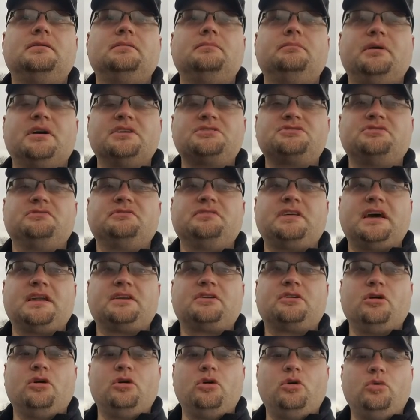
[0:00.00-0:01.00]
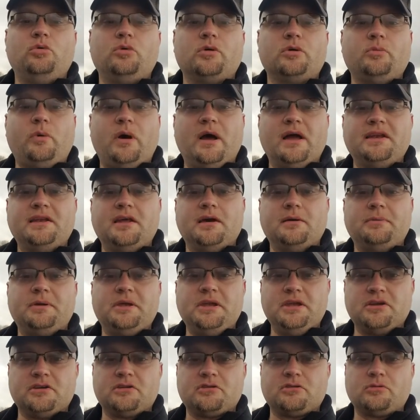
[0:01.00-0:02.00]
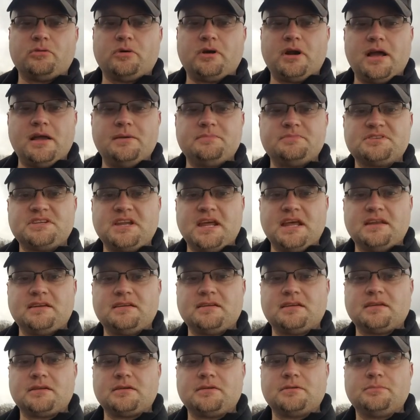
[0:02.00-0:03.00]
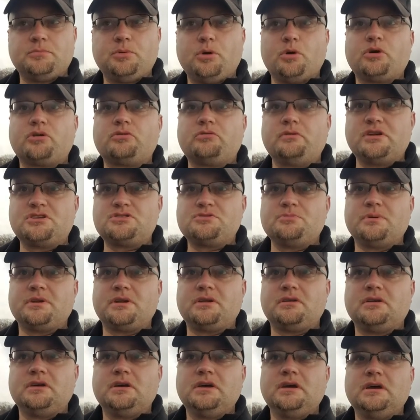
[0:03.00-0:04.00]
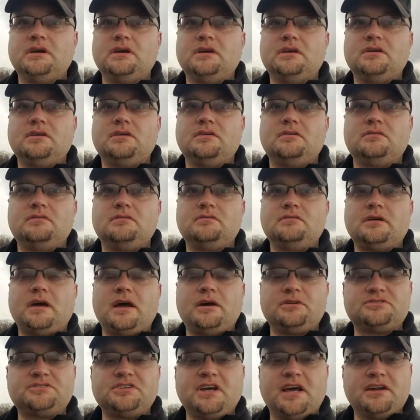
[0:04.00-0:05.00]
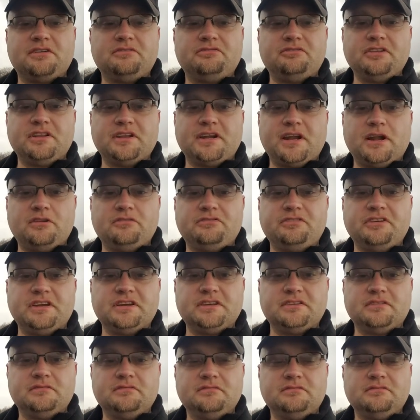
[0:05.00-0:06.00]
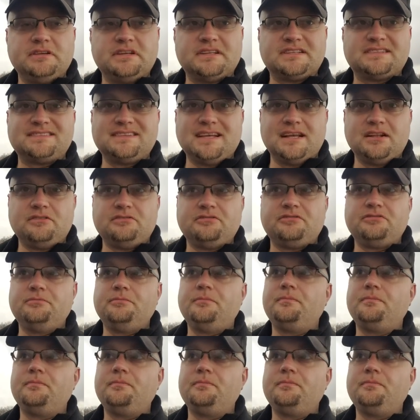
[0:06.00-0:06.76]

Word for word: Much of that coal would wind up here, where I'm standing, Port Richmond, outside of Philadelphia itself.